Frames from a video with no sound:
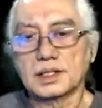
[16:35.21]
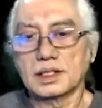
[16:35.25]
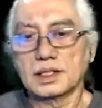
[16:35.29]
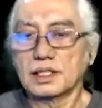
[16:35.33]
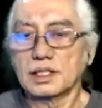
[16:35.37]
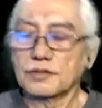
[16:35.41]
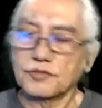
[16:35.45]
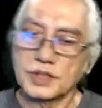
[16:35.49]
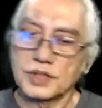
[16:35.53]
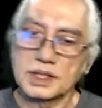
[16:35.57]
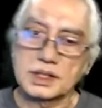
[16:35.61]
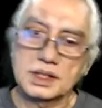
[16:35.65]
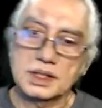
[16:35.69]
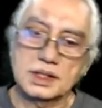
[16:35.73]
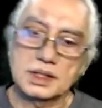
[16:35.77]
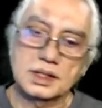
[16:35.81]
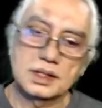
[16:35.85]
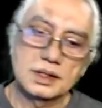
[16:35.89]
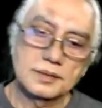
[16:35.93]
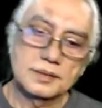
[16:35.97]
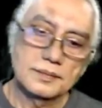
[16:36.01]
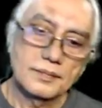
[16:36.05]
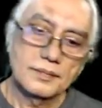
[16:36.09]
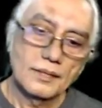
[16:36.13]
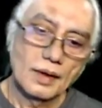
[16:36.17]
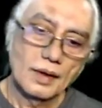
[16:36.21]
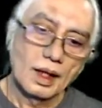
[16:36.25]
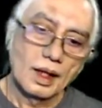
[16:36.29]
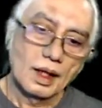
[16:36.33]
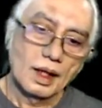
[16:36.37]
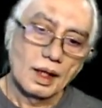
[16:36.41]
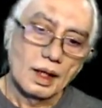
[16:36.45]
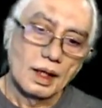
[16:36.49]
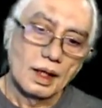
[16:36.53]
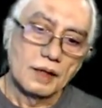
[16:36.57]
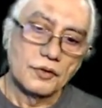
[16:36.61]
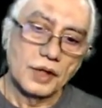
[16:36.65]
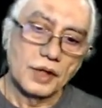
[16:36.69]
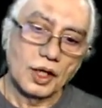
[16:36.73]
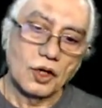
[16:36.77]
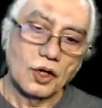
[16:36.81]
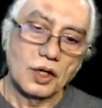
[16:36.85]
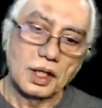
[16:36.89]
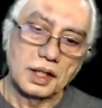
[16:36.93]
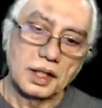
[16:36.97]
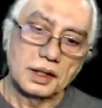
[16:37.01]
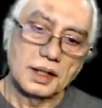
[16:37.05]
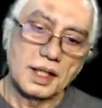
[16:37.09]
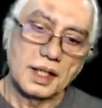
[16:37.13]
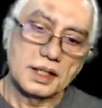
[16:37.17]
The first, we
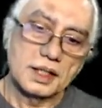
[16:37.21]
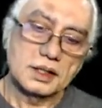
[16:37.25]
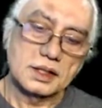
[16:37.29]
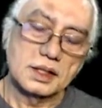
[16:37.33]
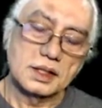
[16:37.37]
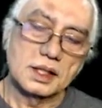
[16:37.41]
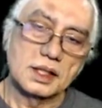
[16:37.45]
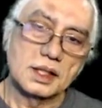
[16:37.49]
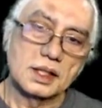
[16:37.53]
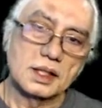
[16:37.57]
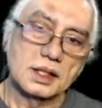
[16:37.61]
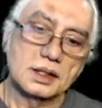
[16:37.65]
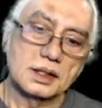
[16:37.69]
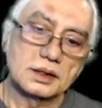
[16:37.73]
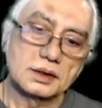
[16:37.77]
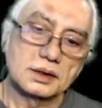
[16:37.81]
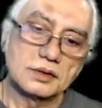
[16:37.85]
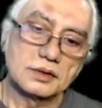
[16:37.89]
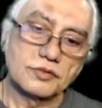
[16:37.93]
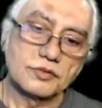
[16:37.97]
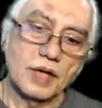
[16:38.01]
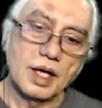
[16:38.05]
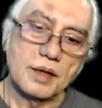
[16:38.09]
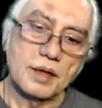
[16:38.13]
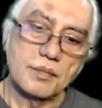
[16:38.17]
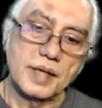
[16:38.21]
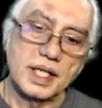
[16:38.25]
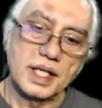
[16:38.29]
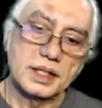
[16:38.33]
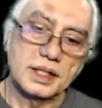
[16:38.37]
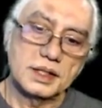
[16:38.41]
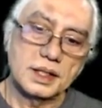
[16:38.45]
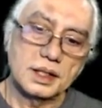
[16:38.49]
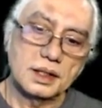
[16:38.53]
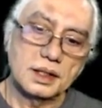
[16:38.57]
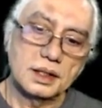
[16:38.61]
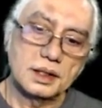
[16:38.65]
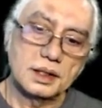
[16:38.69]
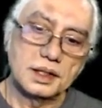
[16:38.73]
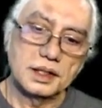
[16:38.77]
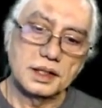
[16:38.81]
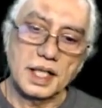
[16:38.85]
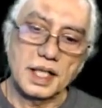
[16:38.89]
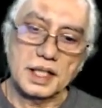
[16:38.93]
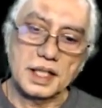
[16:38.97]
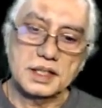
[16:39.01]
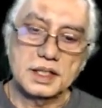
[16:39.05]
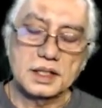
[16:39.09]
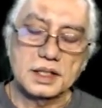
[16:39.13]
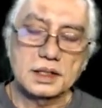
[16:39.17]
call it as a vibration
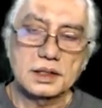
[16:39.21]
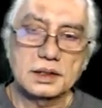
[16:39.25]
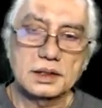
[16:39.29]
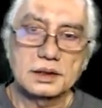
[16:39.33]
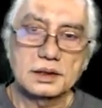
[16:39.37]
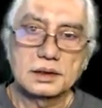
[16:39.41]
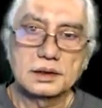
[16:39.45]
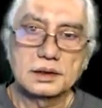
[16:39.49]
detection.